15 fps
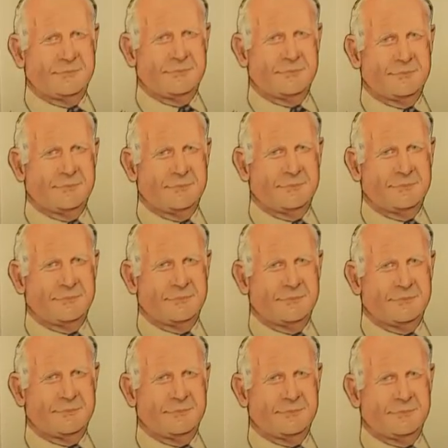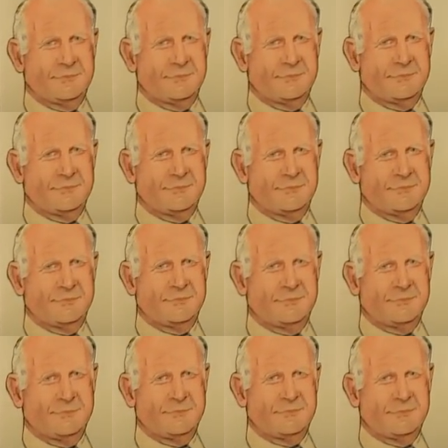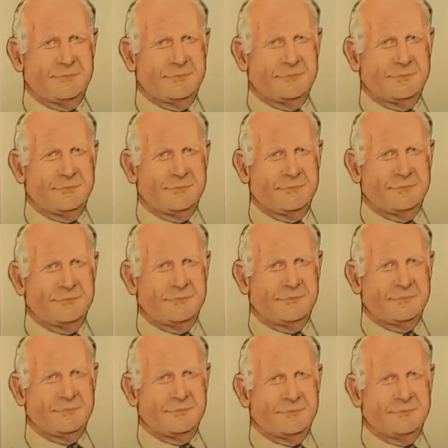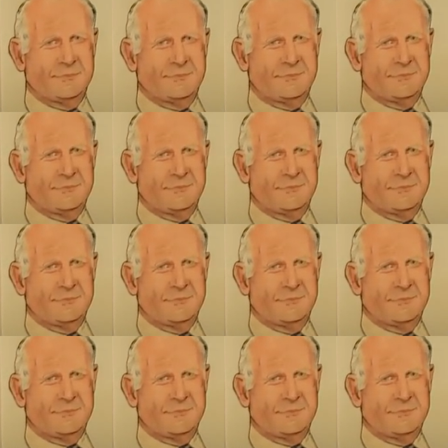The person shown says nothing.